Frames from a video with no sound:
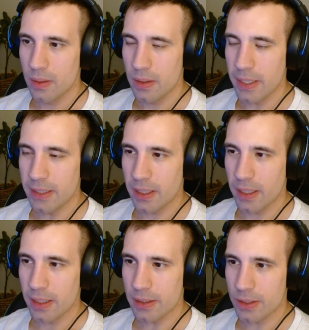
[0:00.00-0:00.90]
It's
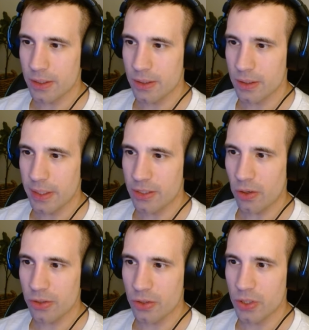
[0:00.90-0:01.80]
got, these are
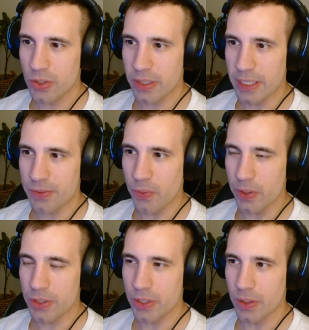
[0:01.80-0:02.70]
also 2 size 4.
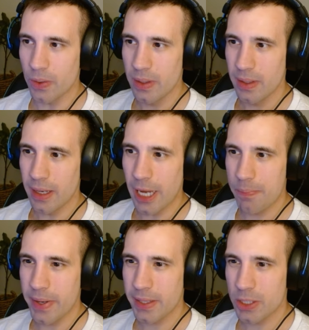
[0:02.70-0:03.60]
So I
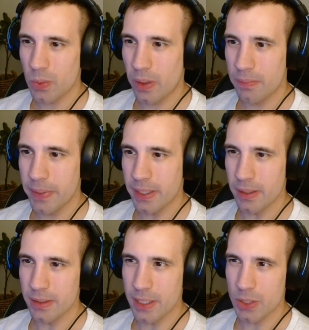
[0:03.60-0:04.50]
picked this one
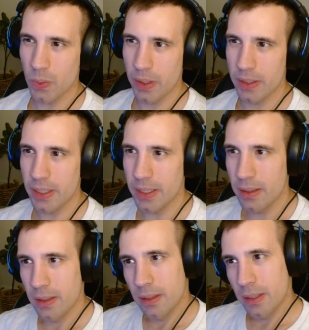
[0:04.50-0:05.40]
because this one
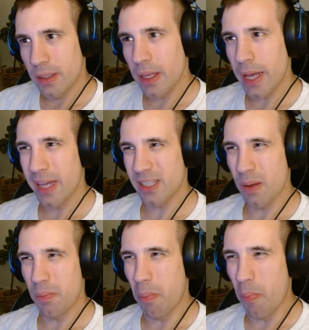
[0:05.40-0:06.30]
has
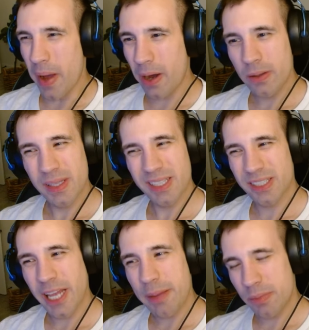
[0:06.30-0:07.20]
about the
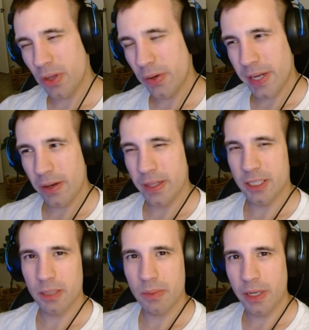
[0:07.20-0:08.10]
same loadout and
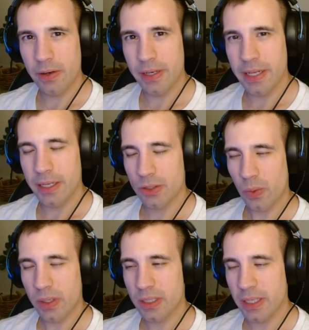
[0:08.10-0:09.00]
similarity
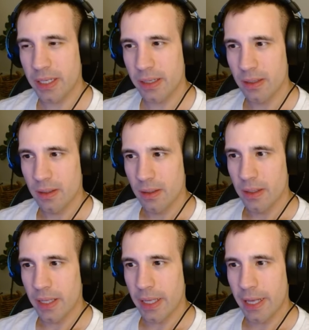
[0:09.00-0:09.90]
towards the
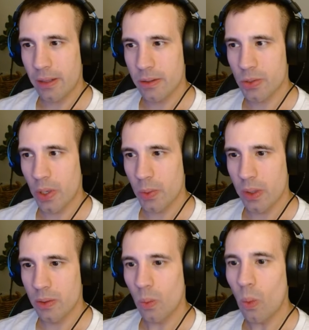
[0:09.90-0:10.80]

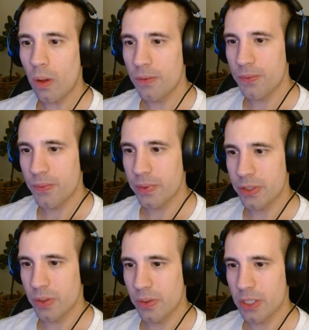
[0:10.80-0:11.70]
L-21 Wolf.
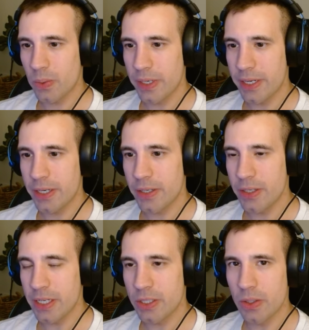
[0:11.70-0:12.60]
So this one here, you
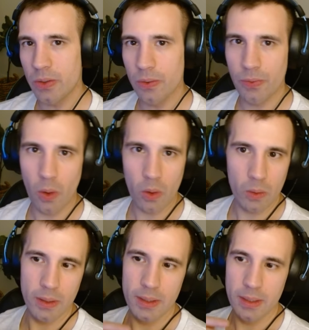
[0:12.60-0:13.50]
can do
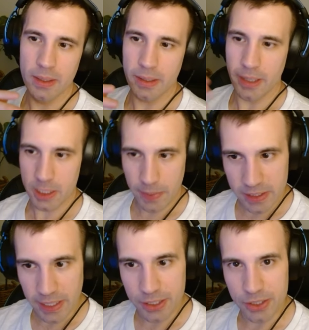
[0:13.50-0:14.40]
full
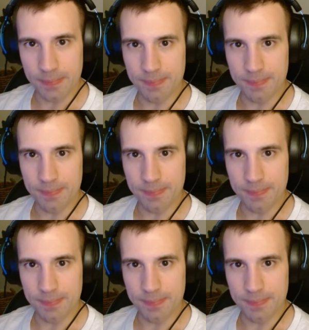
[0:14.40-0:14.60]
customization.